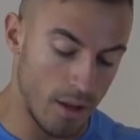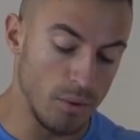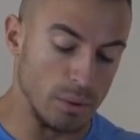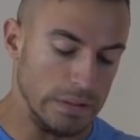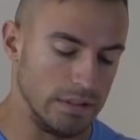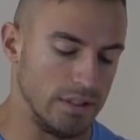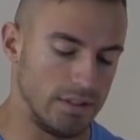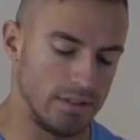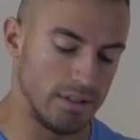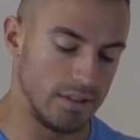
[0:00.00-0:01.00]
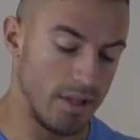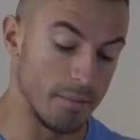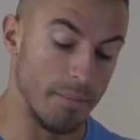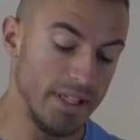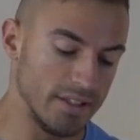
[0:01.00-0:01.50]
oh, a
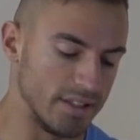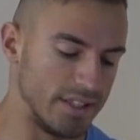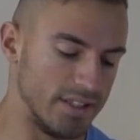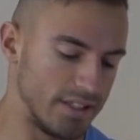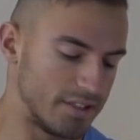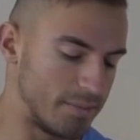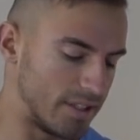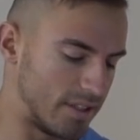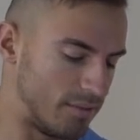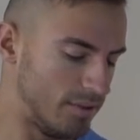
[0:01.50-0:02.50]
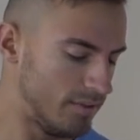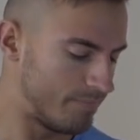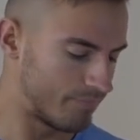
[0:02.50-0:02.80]
bill, I didn't expect that one.